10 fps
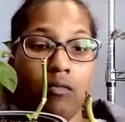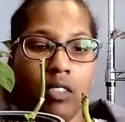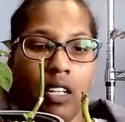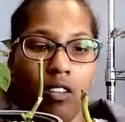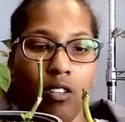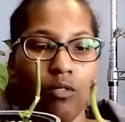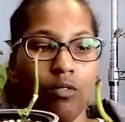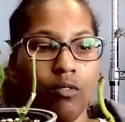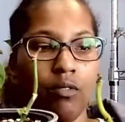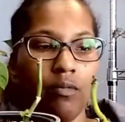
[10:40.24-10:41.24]
narrow
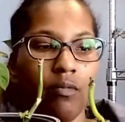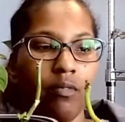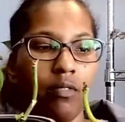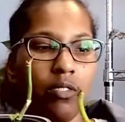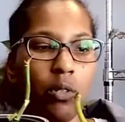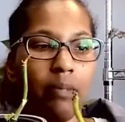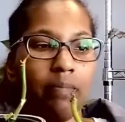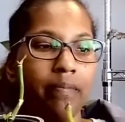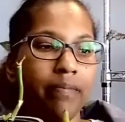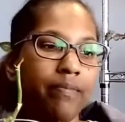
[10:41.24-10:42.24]

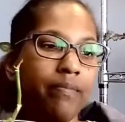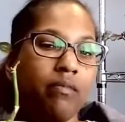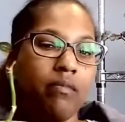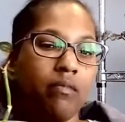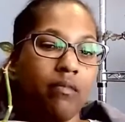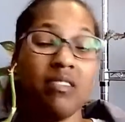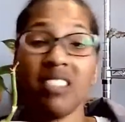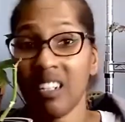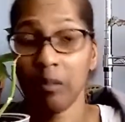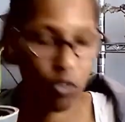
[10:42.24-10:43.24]
form that I'm